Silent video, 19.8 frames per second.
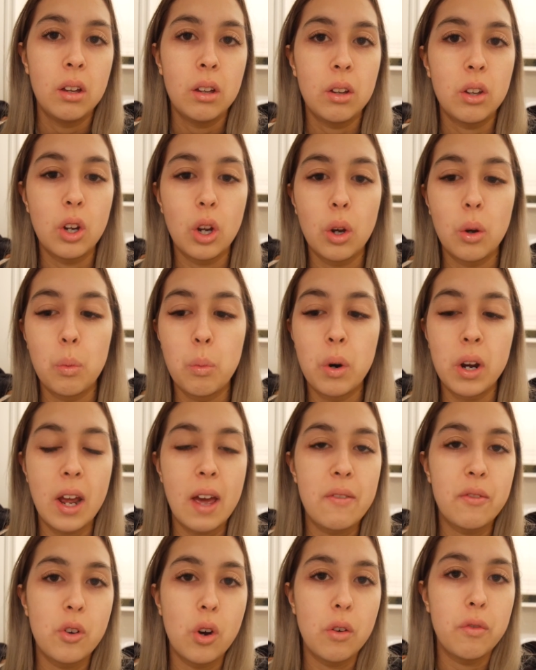you know, what
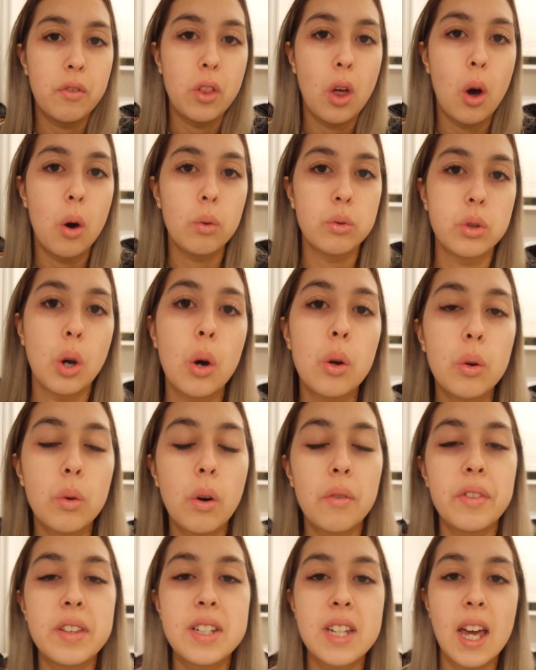I've got for the whole total
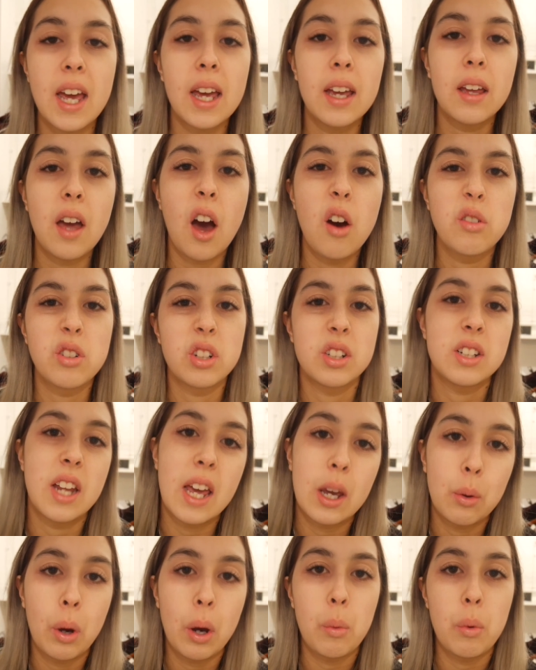of the day. I'll just
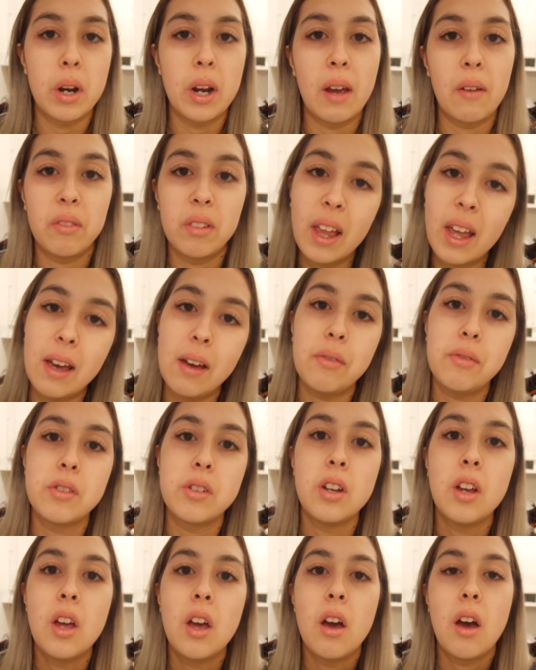take away what I have
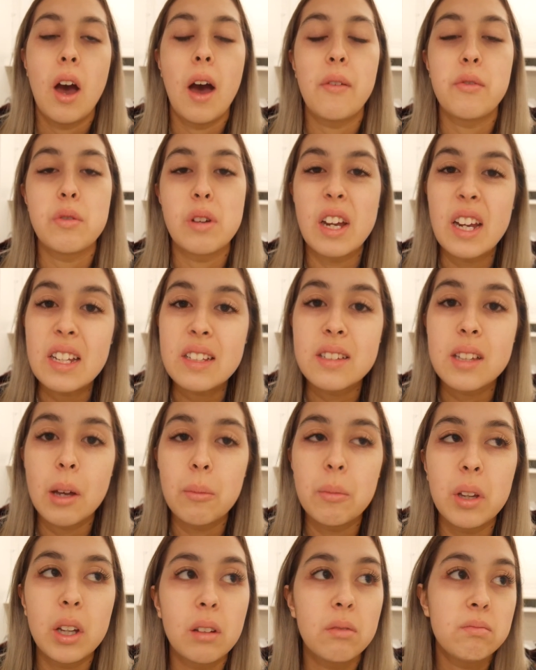left after I eat
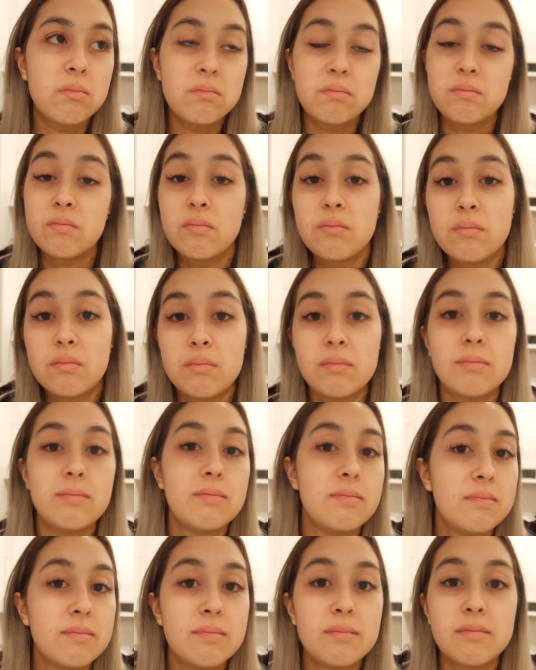something.
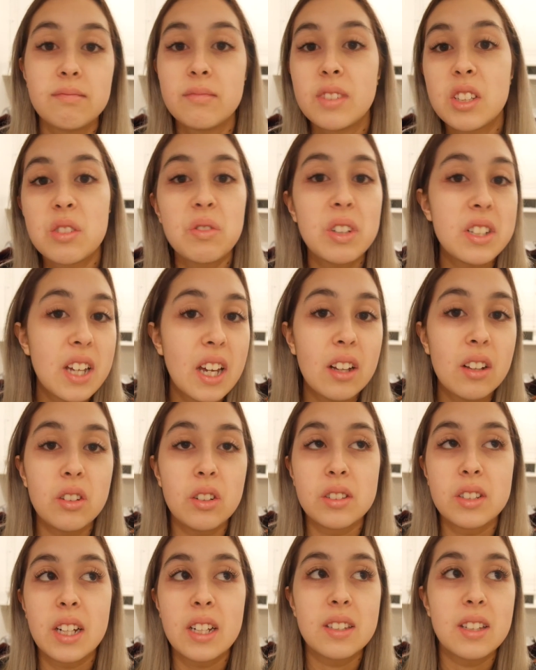Doesn't really take
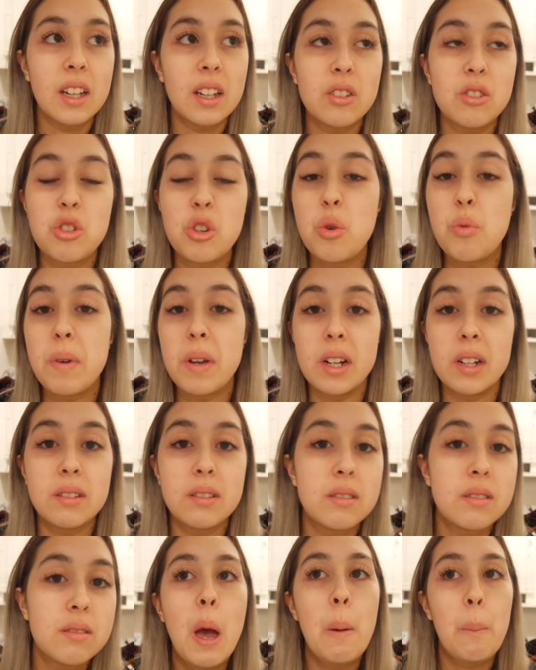long, it takes like 2
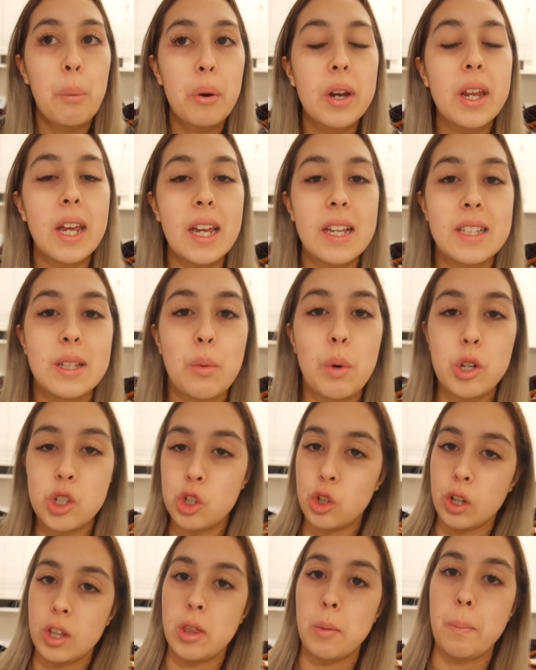minutes. Pretty easy once
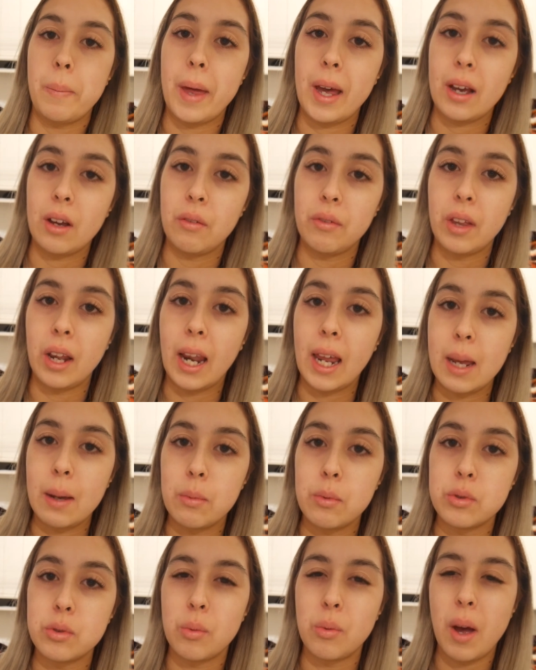you look at the back of the
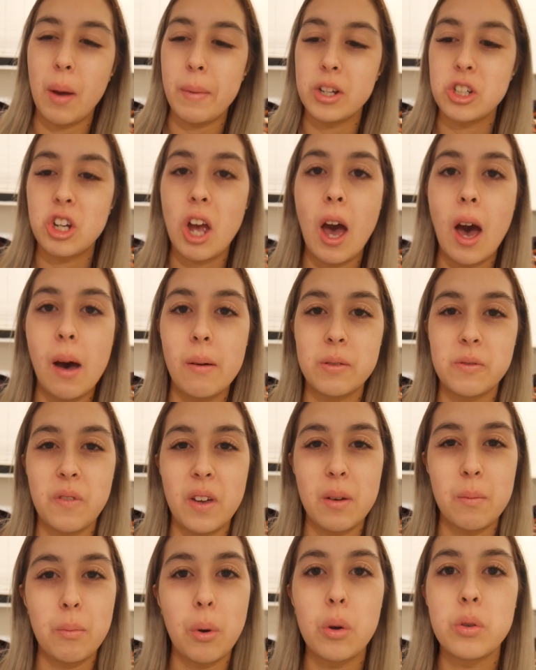labels of how much carbs,
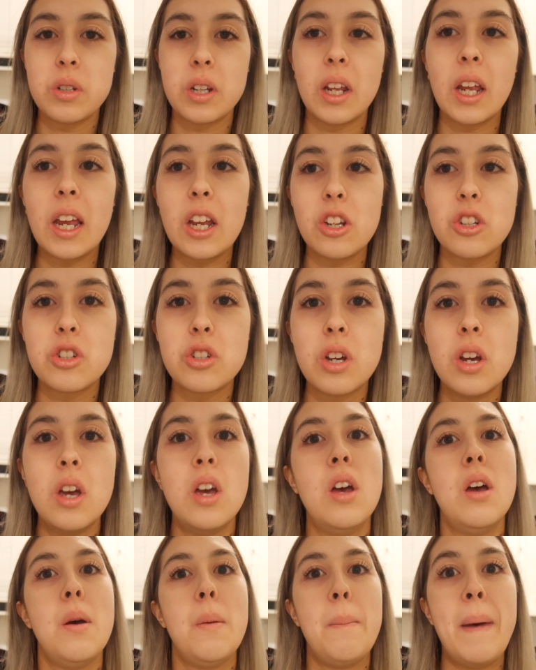fat and protein each
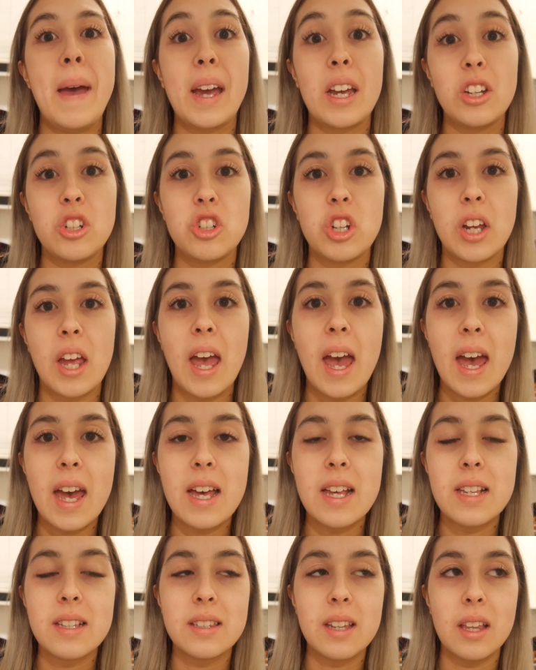packaging
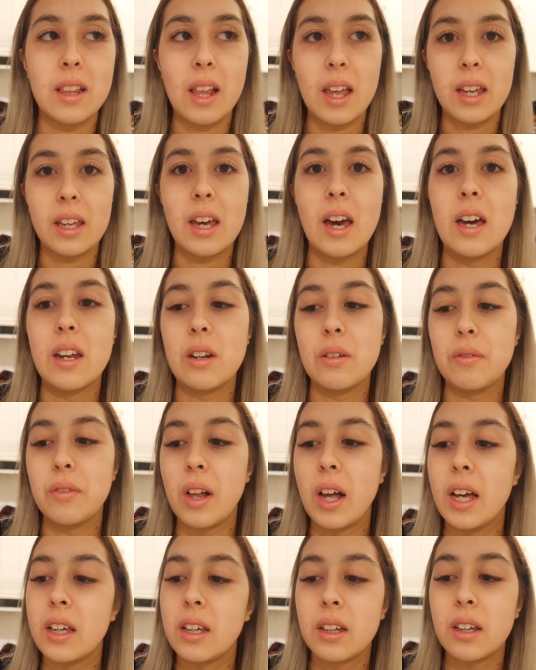has, and like kind of
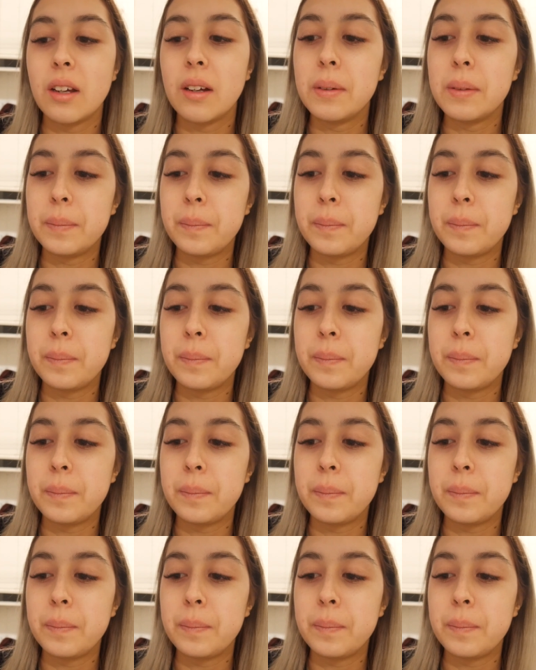like,